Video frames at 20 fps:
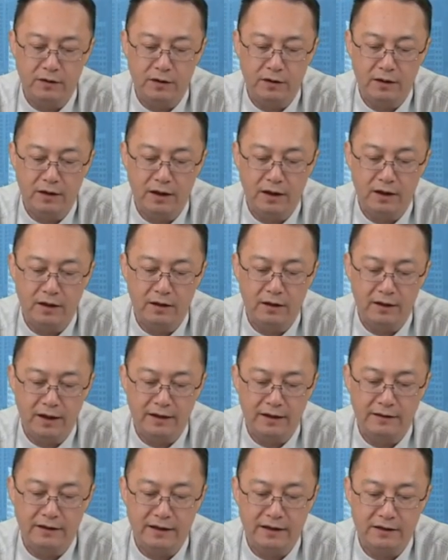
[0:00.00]

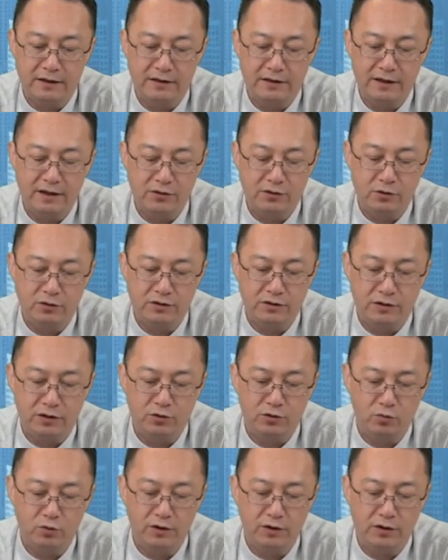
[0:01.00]
I think this sector is
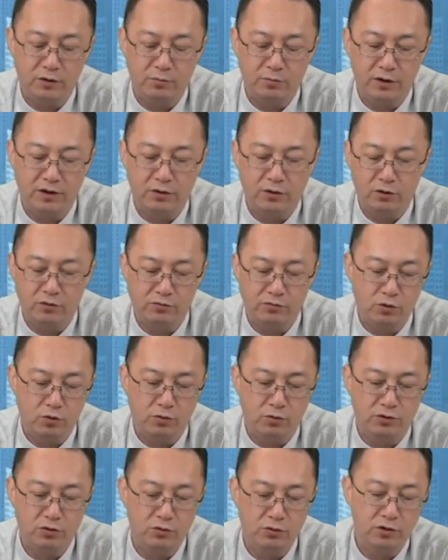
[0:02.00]
still one that we can look
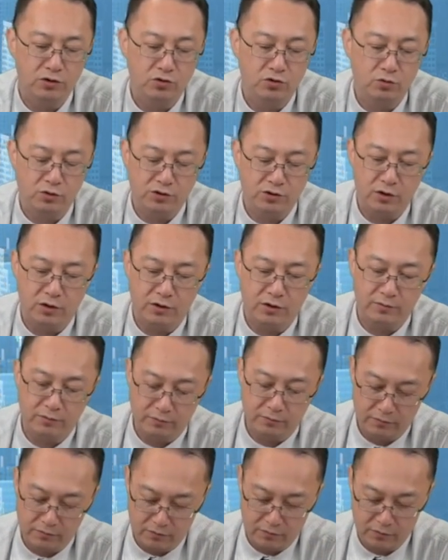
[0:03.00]
forward to in the short term.
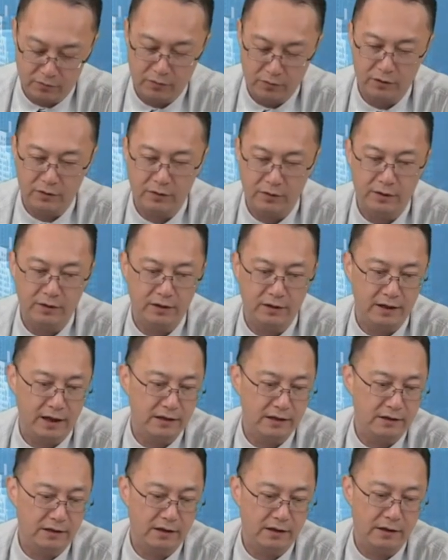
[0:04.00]

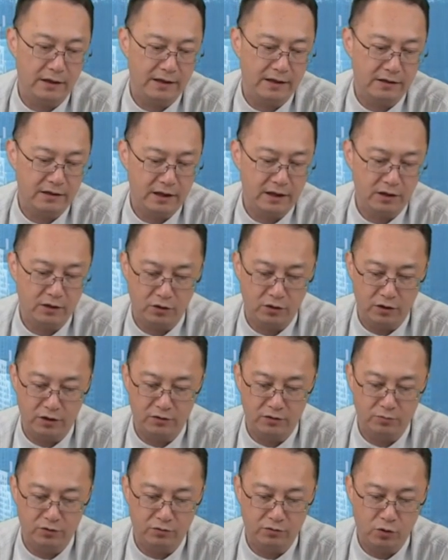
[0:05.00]
Next, let's take a look at
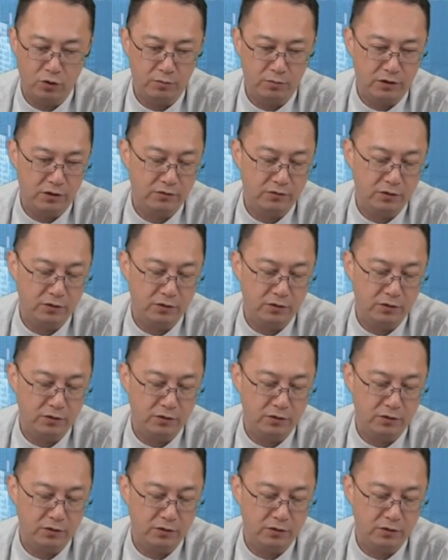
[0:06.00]
the performance of the